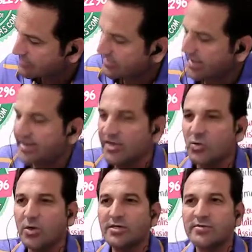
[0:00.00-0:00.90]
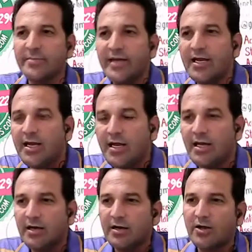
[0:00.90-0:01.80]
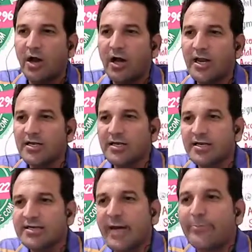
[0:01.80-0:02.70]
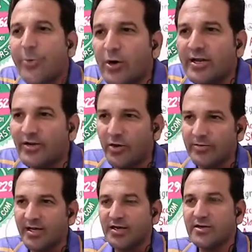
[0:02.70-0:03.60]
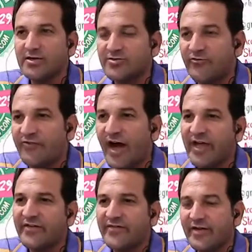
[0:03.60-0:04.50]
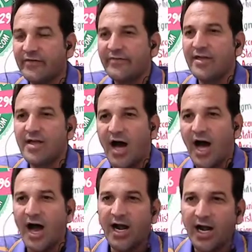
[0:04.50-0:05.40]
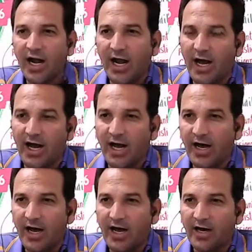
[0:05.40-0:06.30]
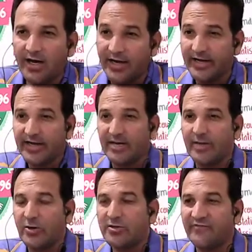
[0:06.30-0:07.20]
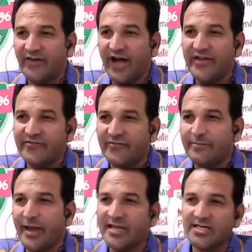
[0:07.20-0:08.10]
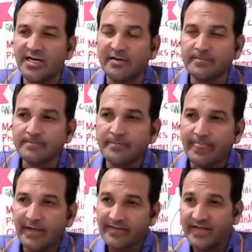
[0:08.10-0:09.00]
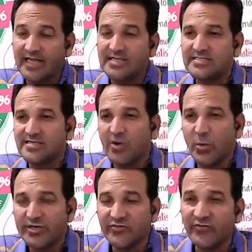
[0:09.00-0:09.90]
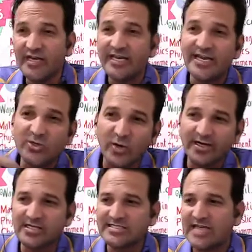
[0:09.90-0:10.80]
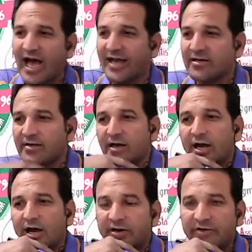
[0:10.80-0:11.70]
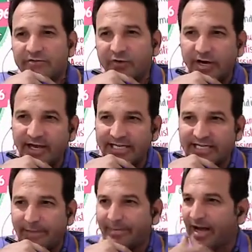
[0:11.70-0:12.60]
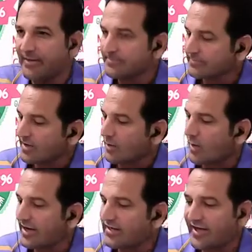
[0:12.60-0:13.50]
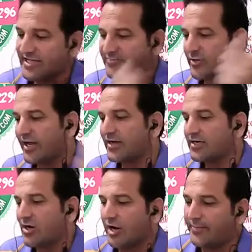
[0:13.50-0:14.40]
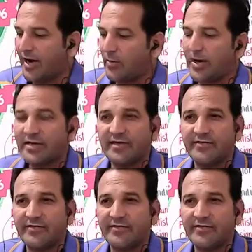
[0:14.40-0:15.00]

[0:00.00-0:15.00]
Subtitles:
then it will be called the polynomial. So we are learning about the 5 major skills which we need to understand for algebra. One is exponent or power, the